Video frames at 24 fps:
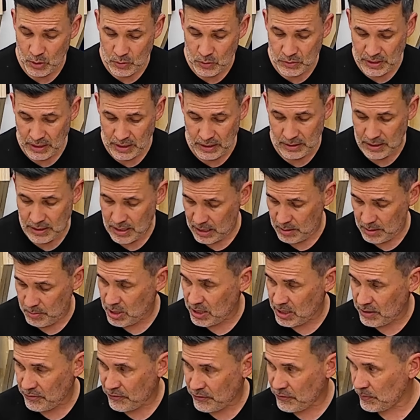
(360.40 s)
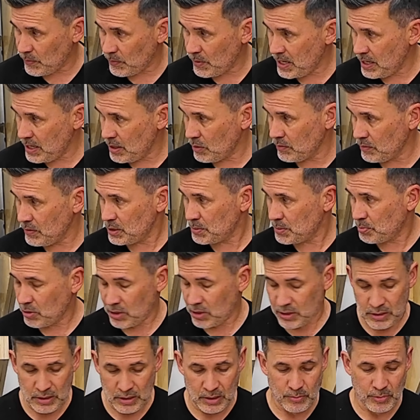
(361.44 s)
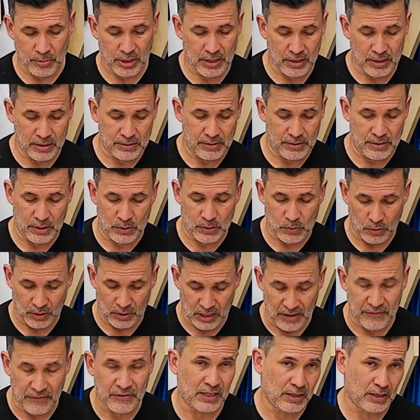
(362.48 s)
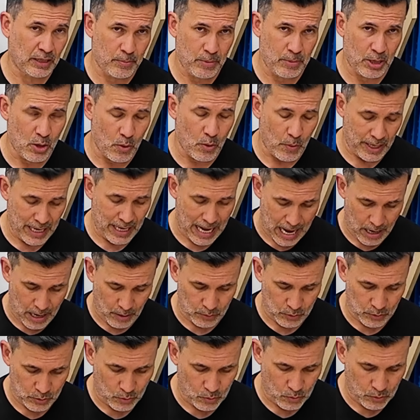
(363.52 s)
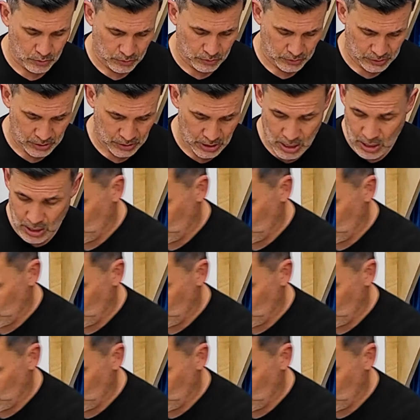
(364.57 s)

using Titebond 3 on this project because this will definitely be going outdoors.